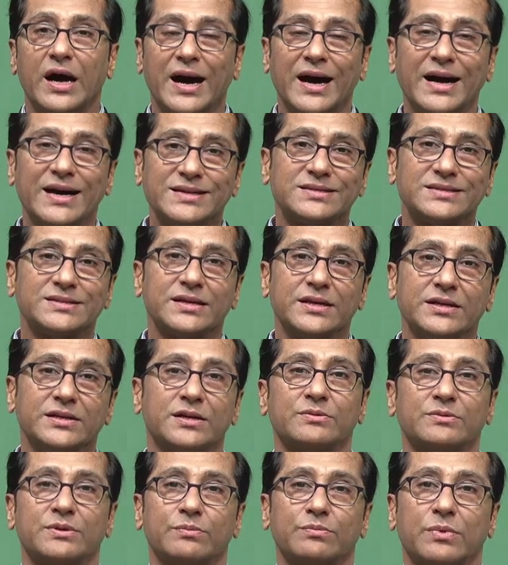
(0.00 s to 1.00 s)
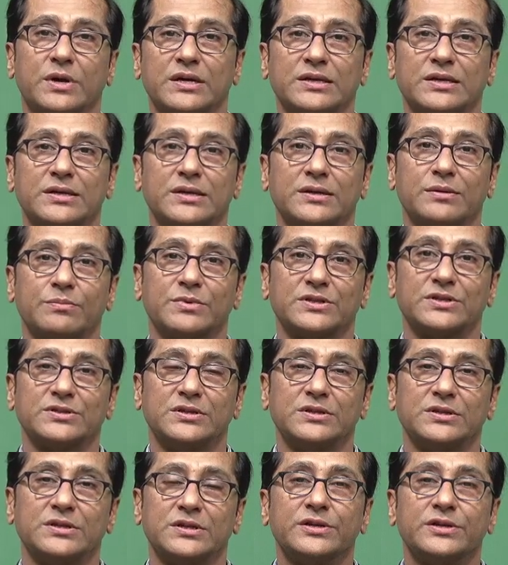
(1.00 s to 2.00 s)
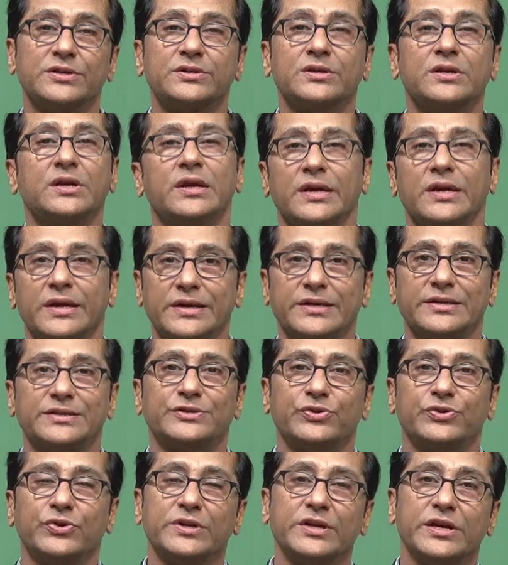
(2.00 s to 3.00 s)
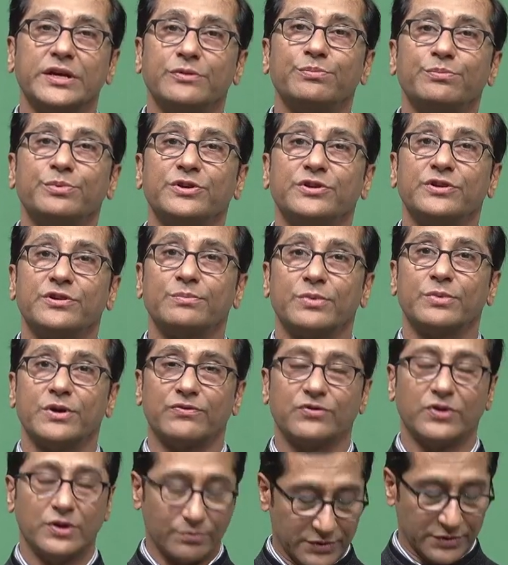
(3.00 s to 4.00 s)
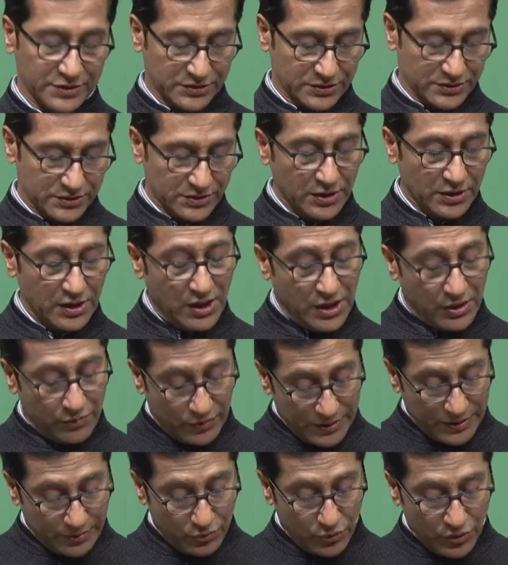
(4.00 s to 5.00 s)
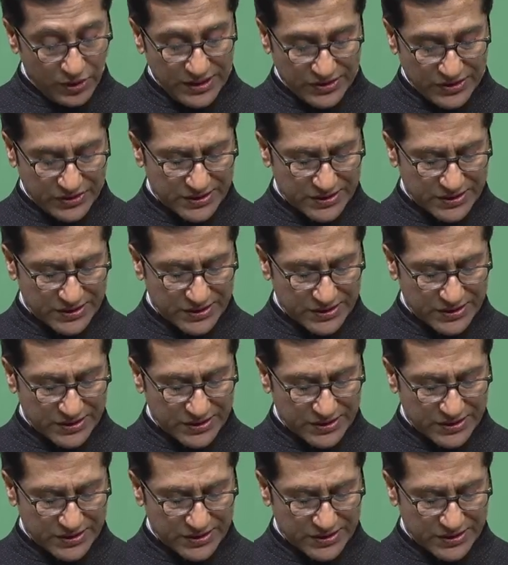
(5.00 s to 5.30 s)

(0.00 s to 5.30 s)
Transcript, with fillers: on hard side of the particle percentage it is showing inferior performance. One more